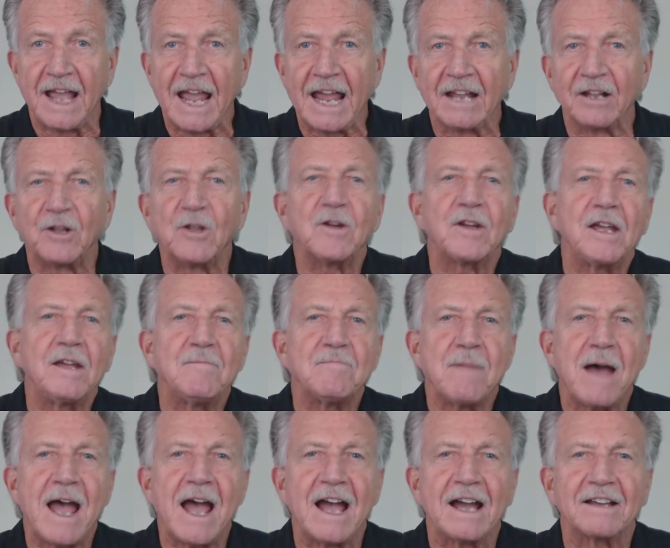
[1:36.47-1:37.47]
And
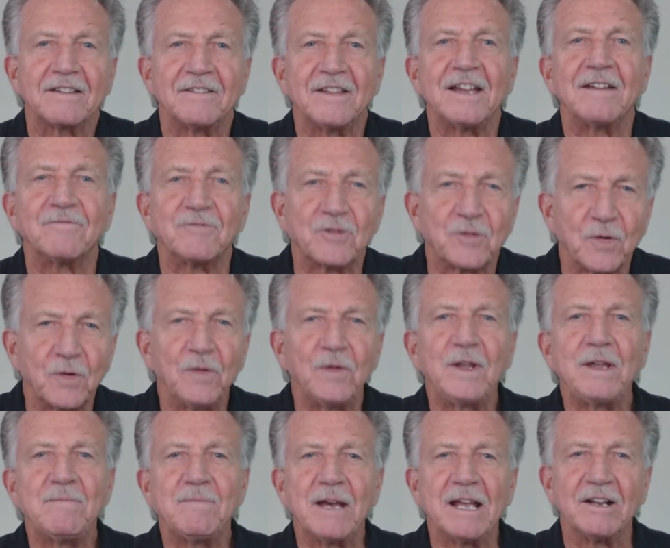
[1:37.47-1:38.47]
looking back, they have
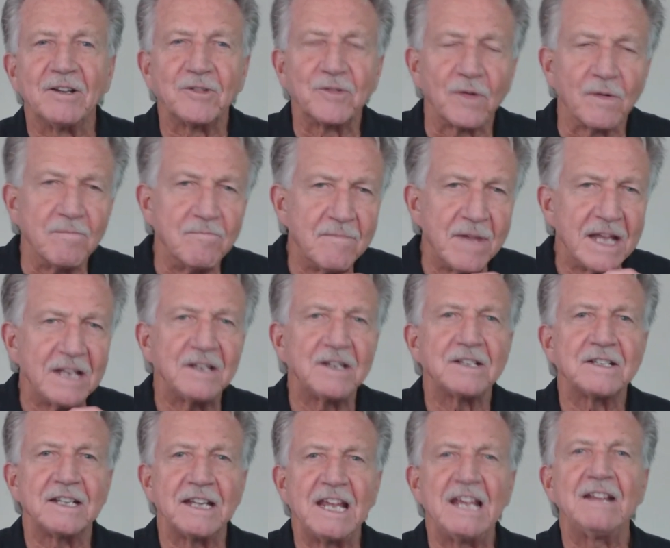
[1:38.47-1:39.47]
truly been a
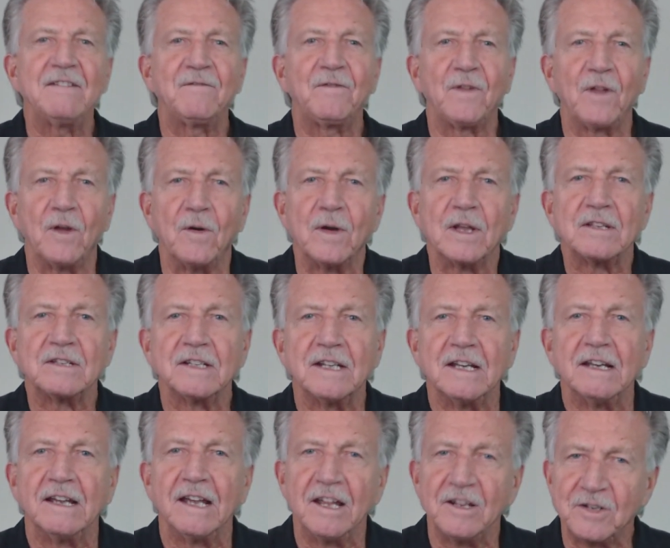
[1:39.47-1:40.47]
tremendous
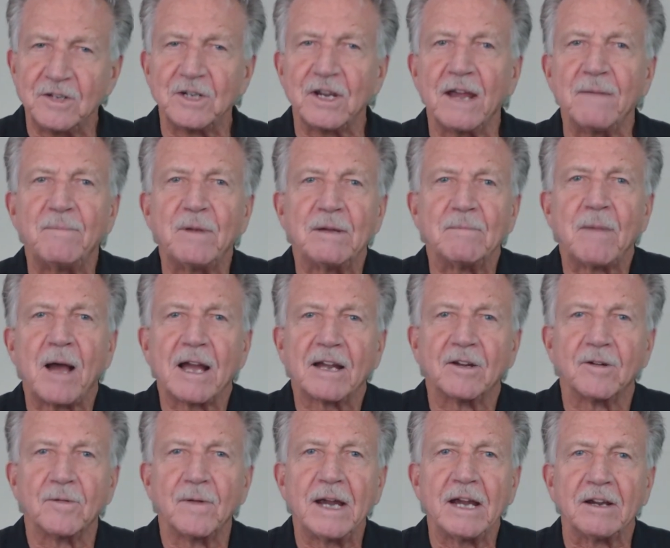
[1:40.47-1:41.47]
influence in shaping my
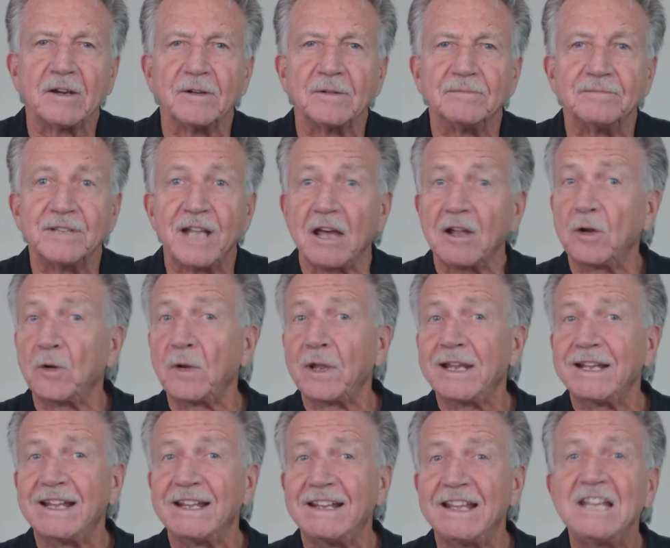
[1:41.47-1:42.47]
career. Not
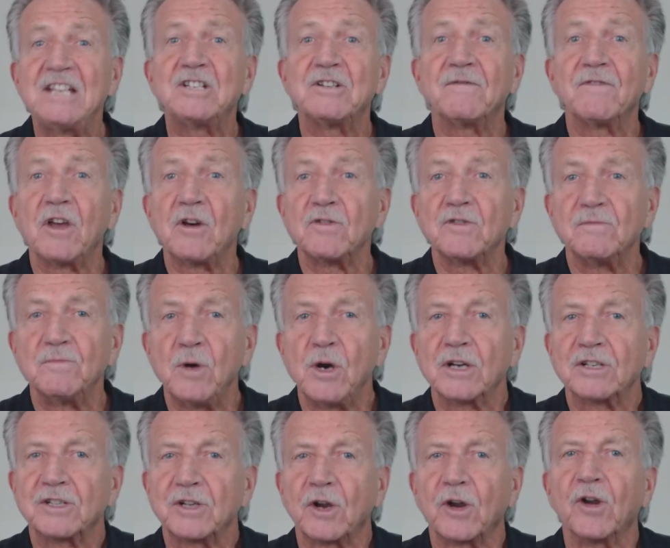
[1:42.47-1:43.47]
only did each of those
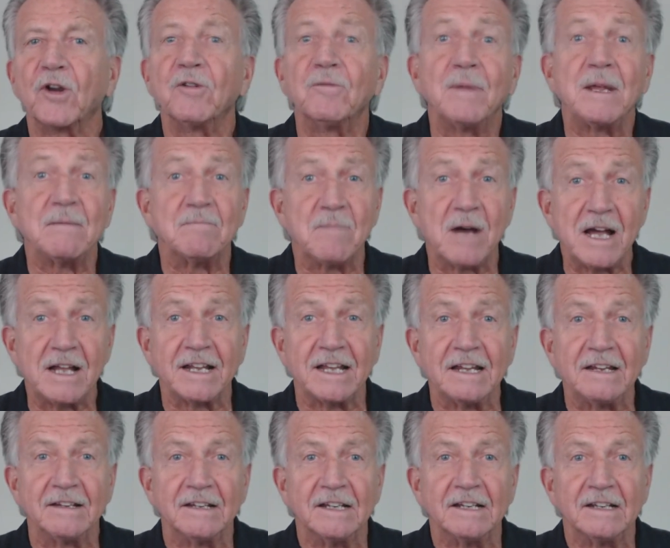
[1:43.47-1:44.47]
books earn me
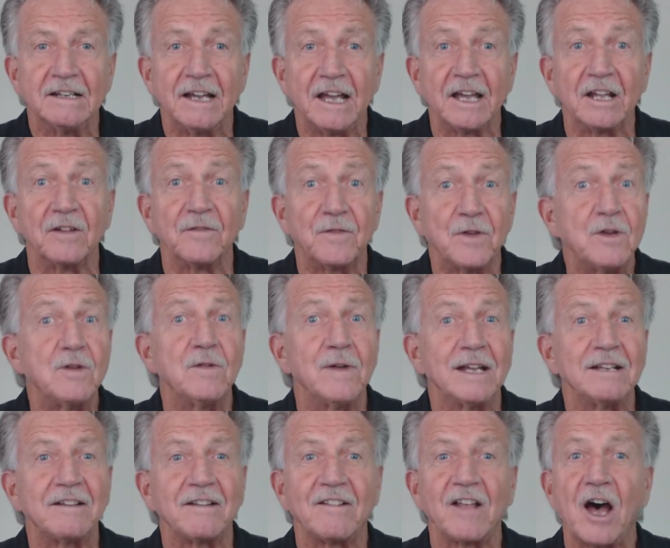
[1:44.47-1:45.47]
money, and a few
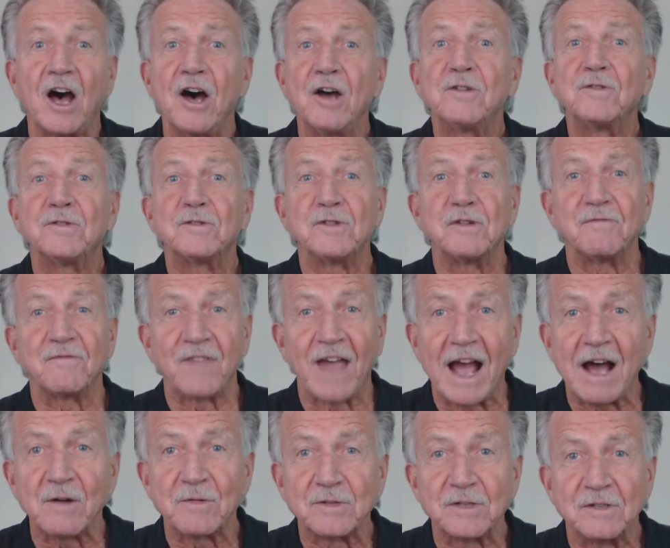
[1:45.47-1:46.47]
into the hundreds of
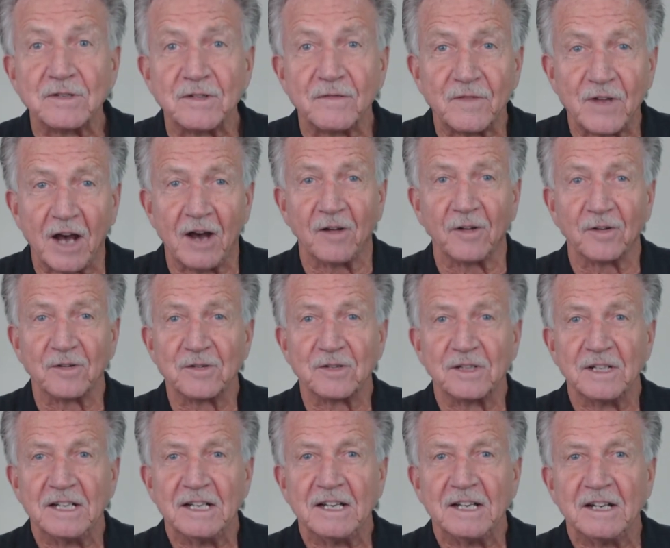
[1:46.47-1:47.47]
thousands of
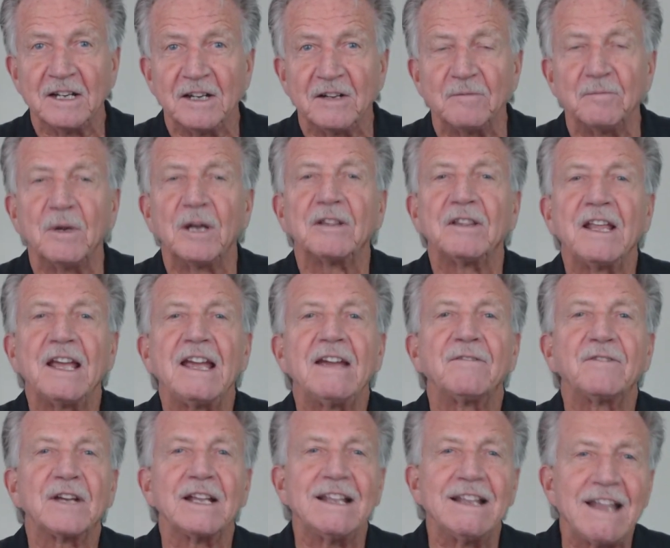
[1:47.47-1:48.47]
dollars, but they
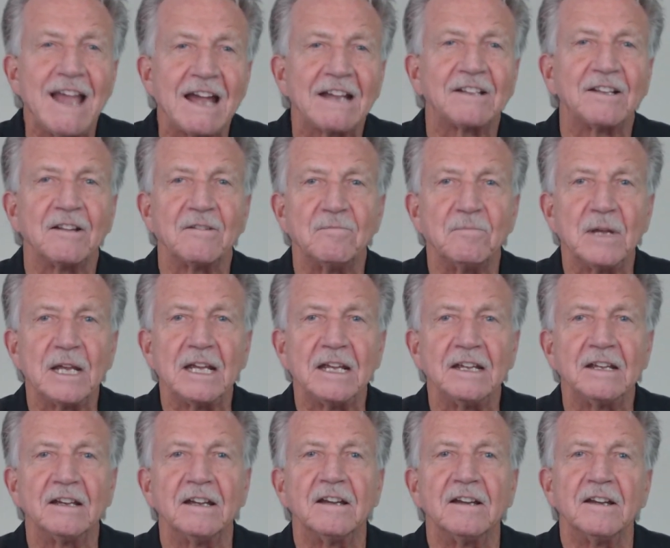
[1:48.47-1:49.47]
have connected
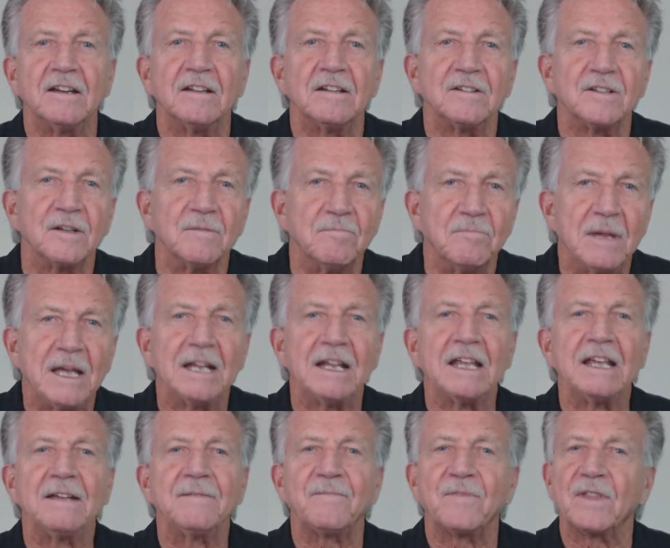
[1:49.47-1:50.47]
me to
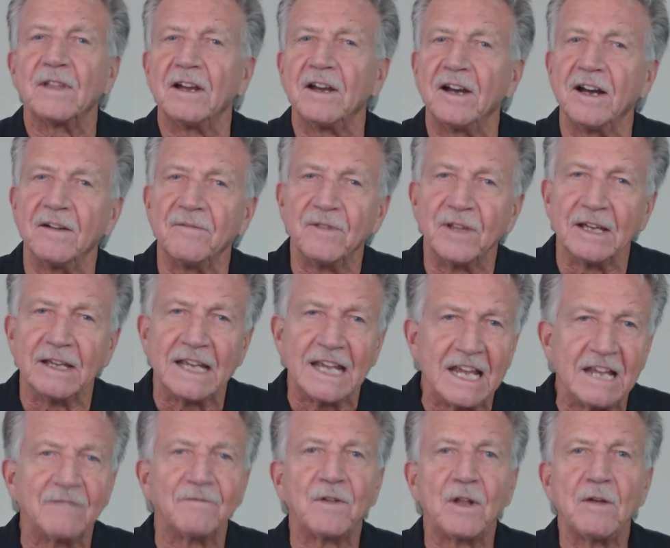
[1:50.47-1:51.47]
many of the
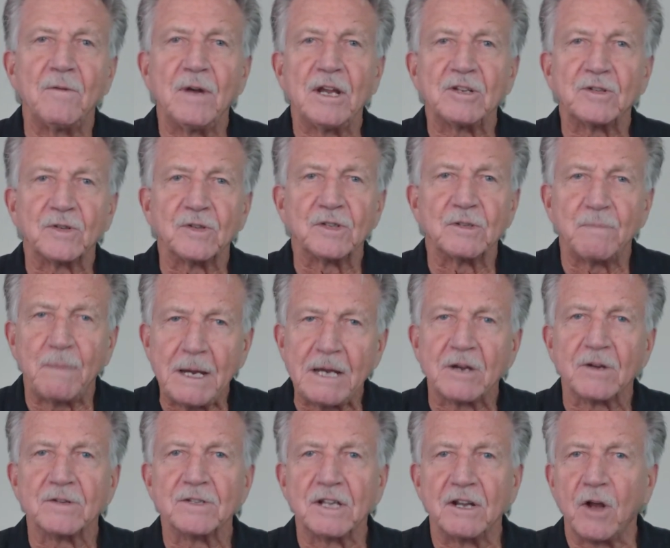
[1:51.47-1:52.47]
influential
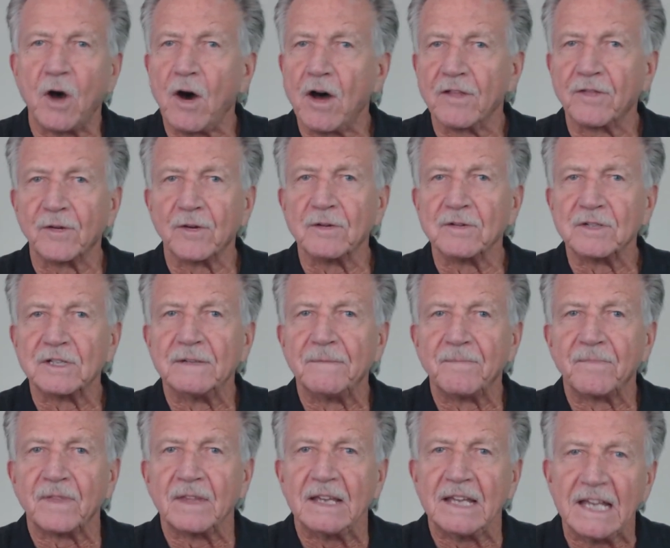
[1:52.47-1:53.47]
speakers and authors
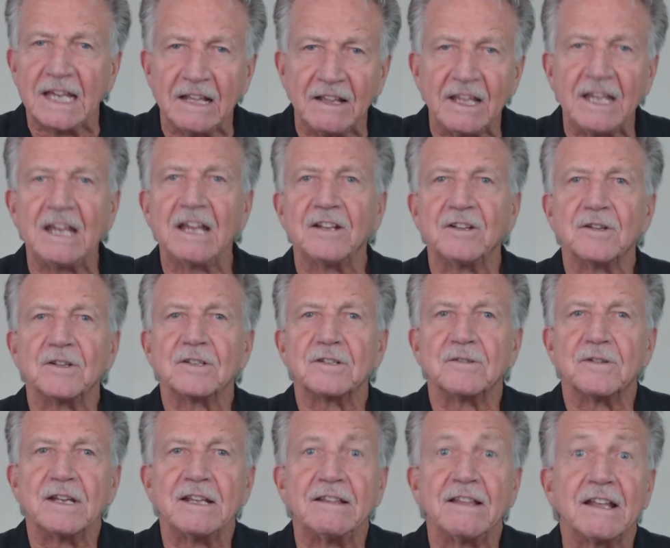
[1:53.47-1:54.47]
in the
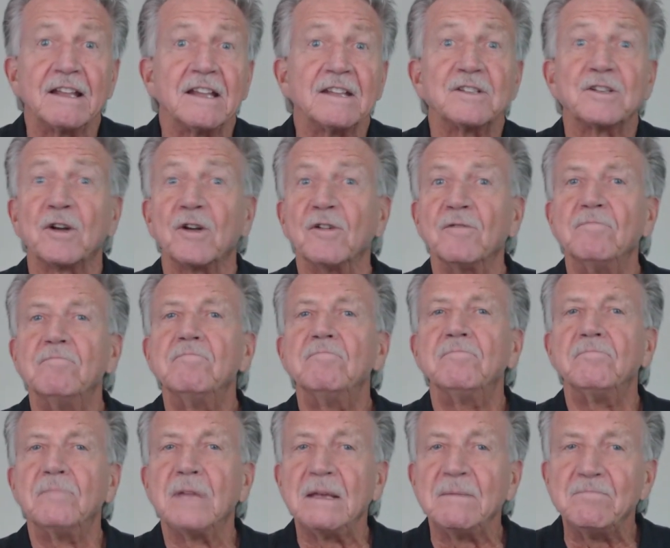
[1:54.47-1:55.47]
industry that has
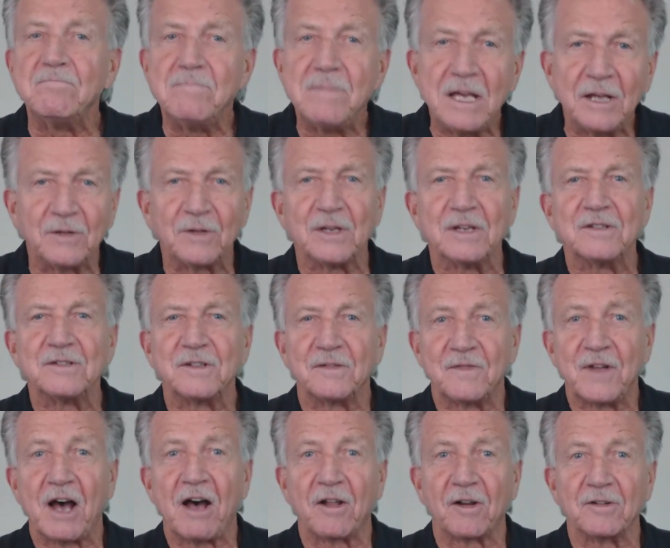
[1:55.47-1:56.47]
earned me millions
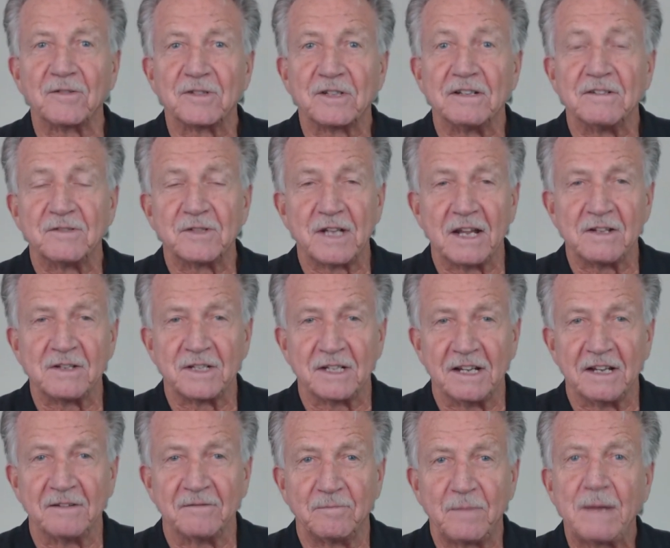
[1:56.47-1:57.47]
of dollars since
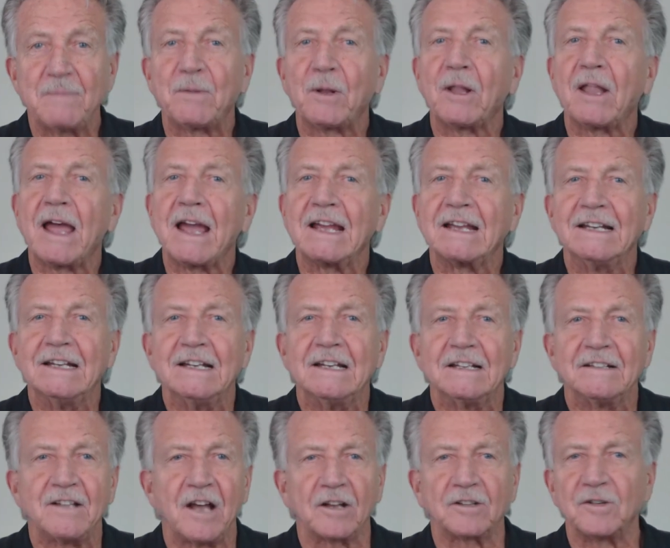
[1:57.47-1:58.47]
then. People like
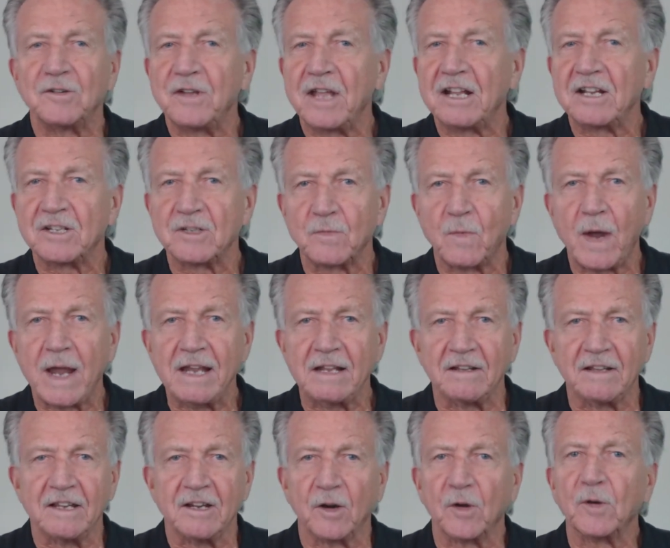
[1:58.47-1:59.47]
Dr. Dennis
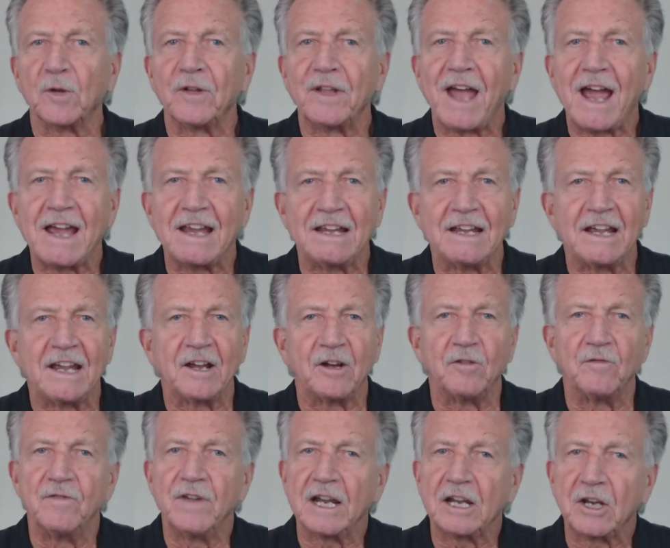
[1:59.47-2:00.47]
Waitley, Earl
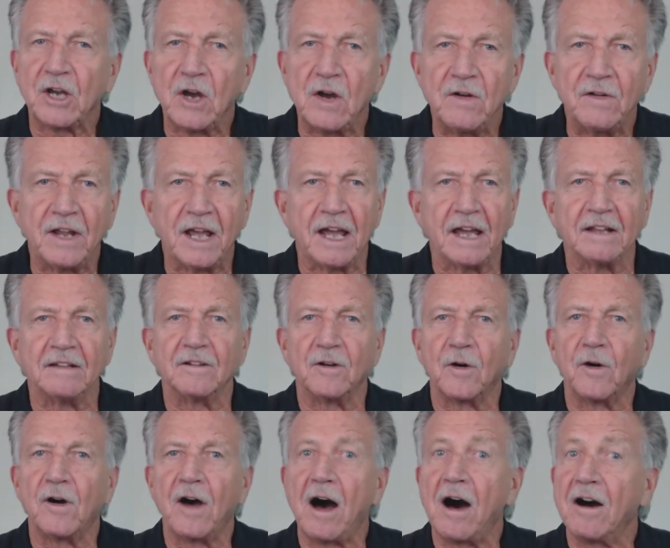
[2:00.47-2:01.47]
Nightingale, Vic Conant,
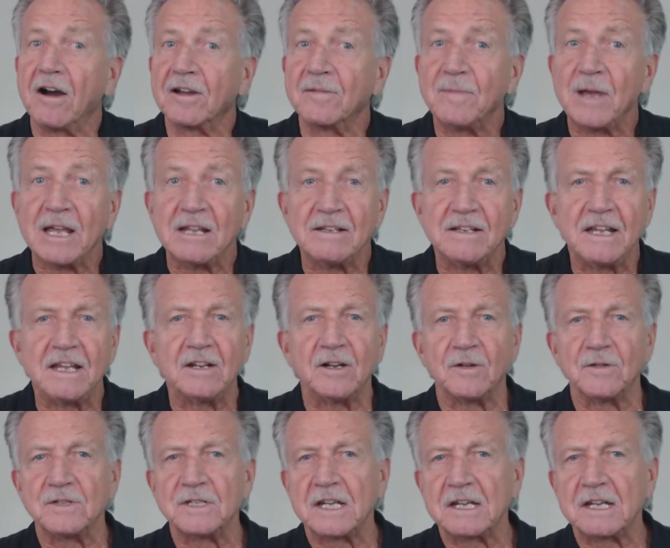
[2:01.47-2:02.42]
Og Mandino,